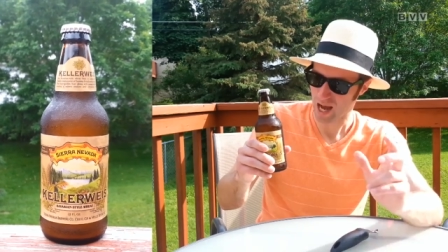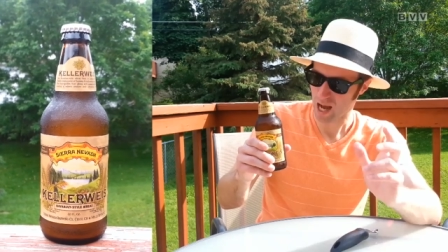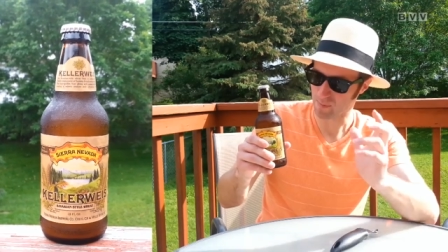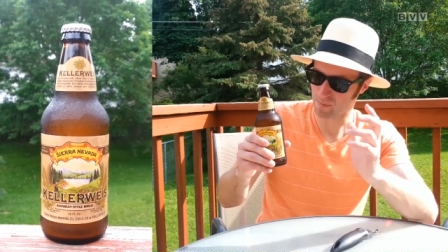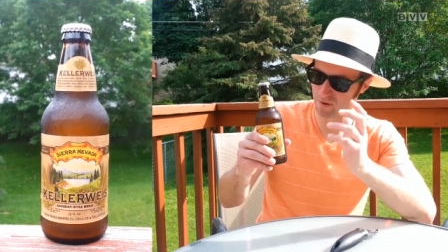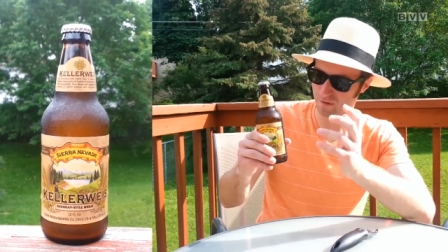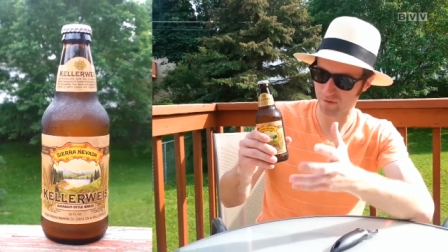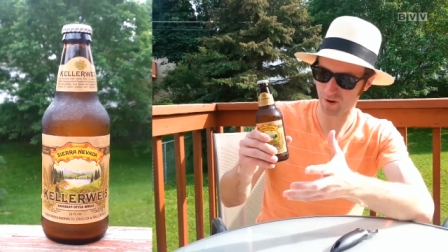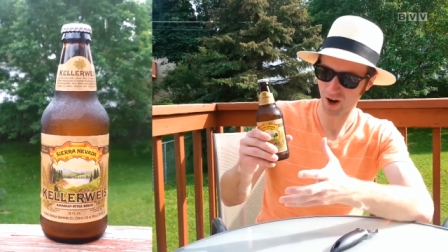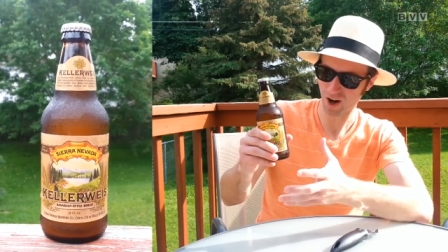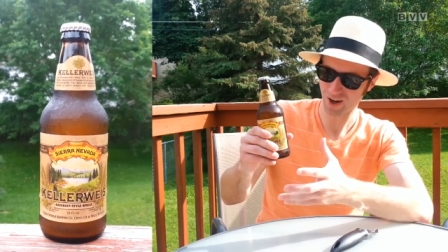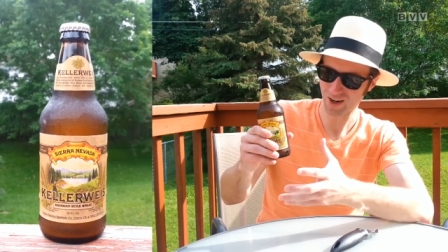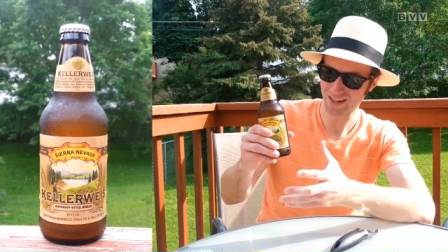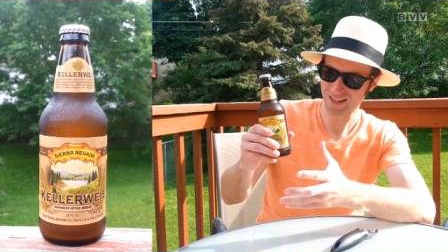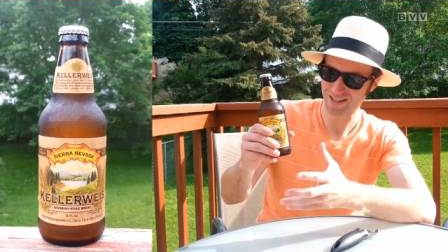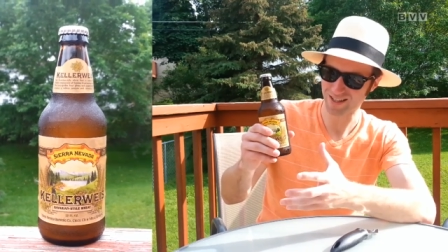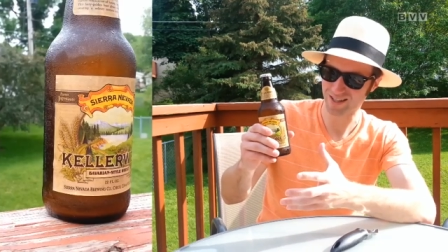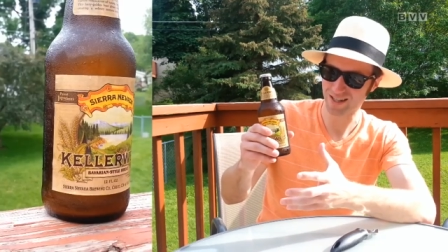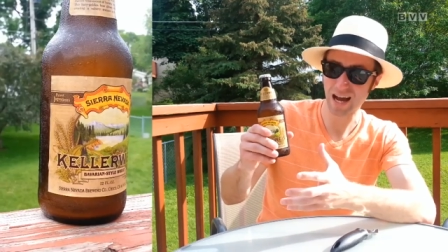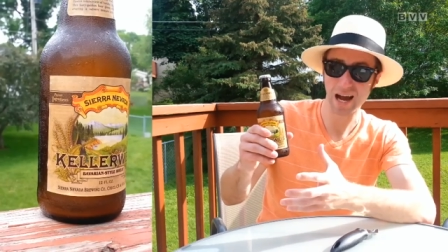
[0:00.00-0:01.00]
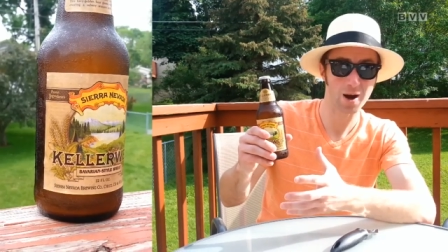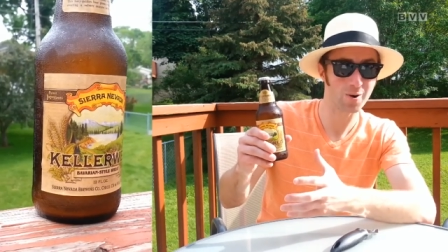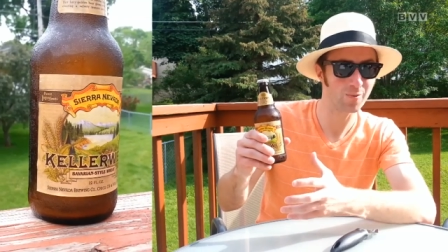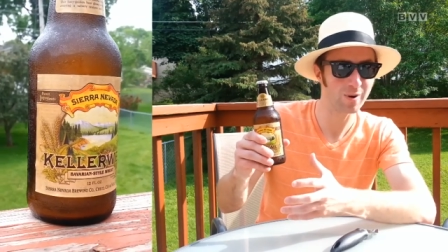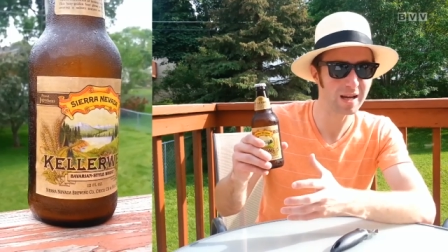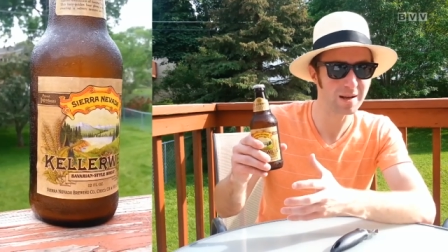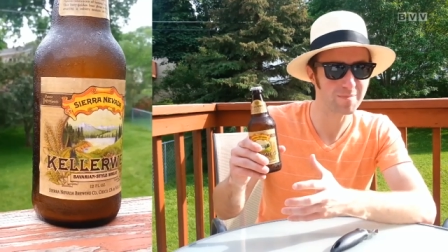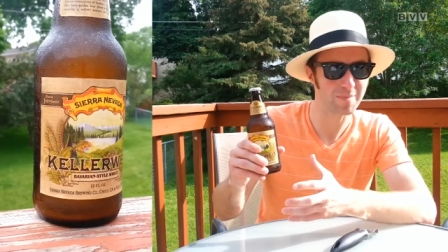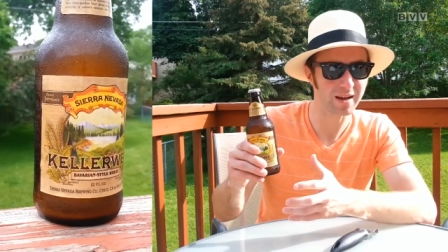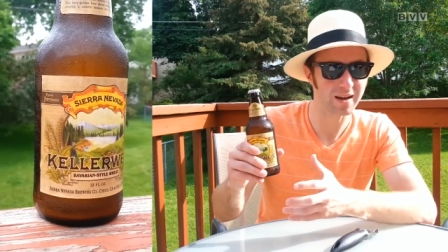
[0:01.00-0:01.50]
a Bavarian-style
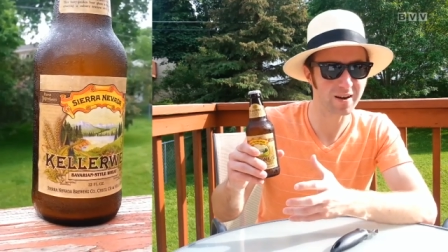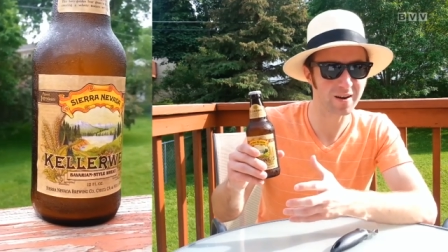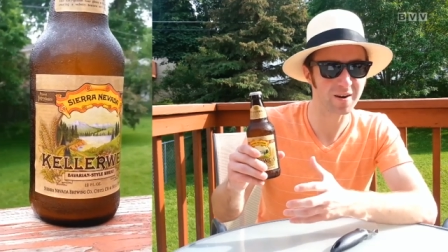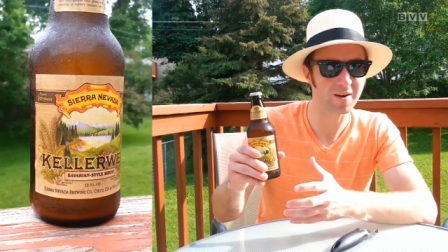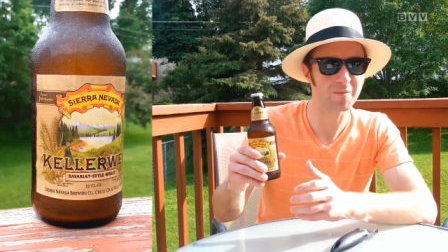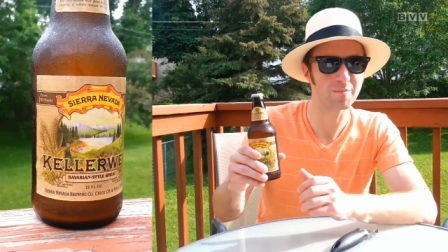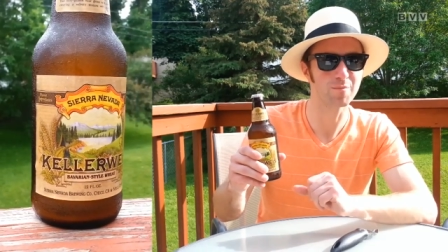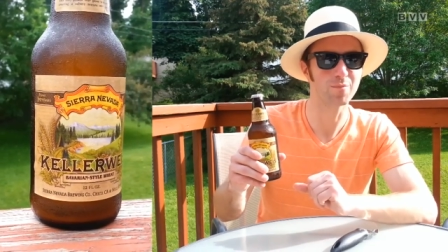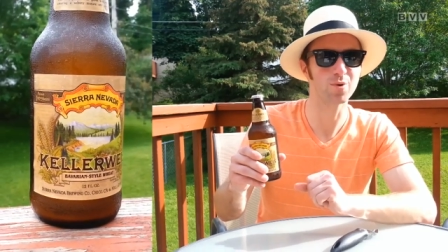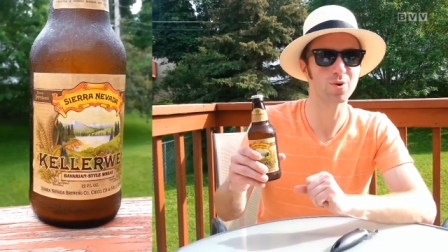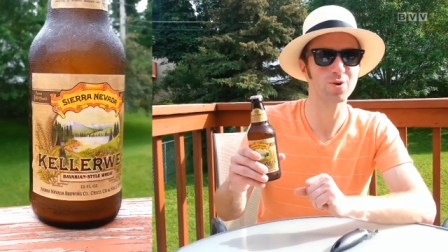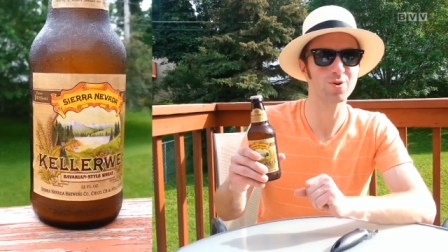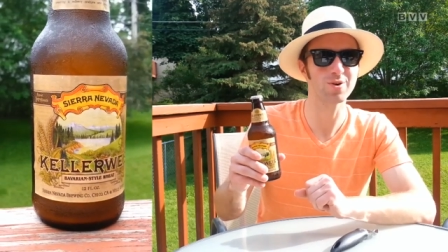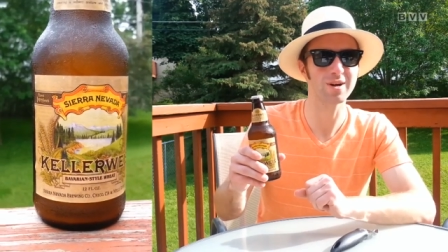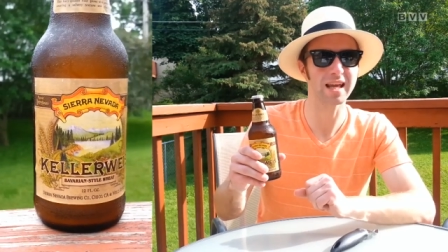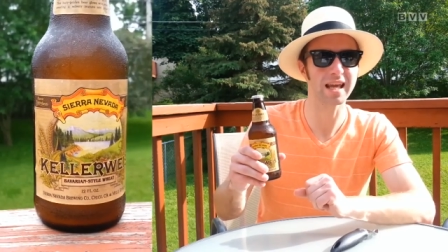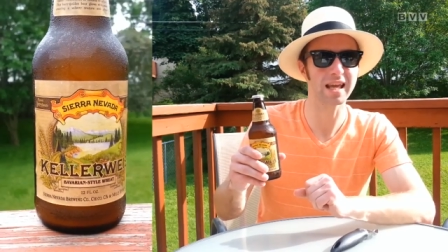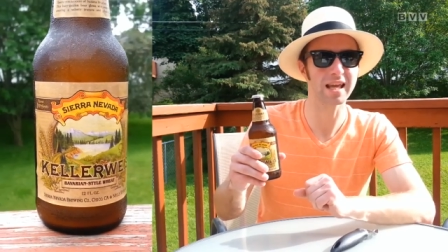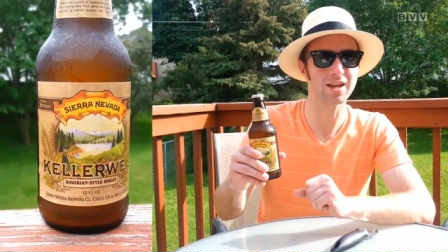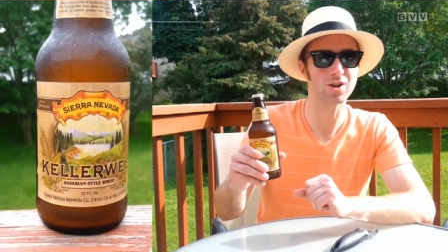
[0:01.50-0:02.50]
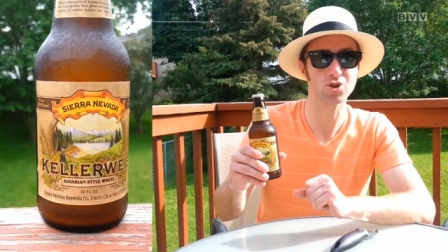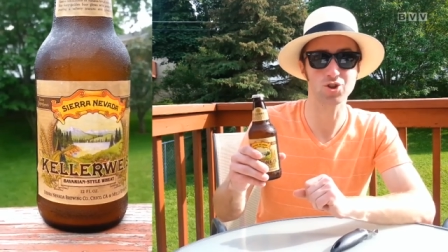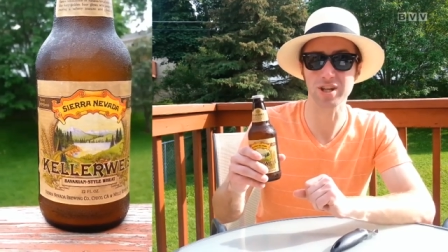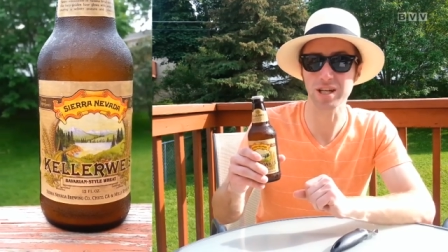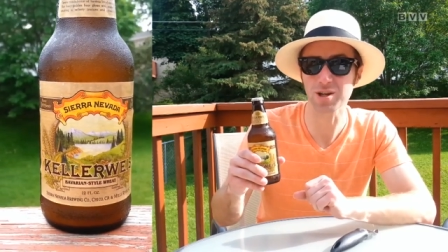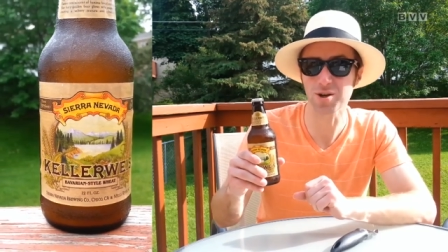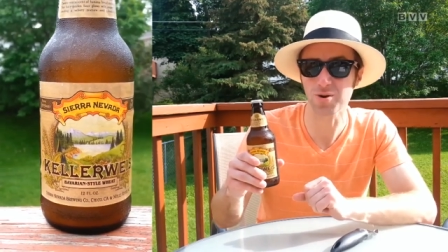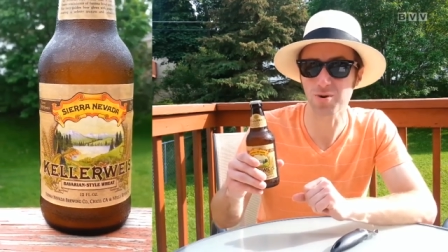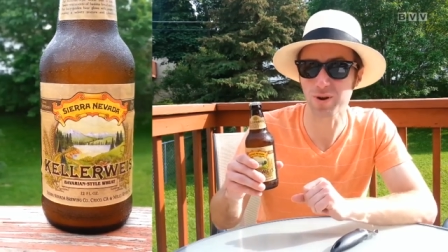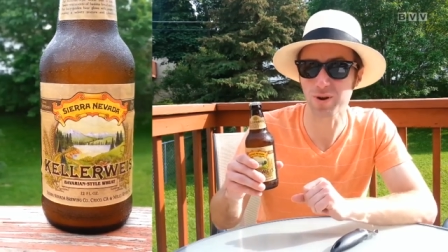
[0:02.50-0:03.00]
wheat beer brewed in Chico,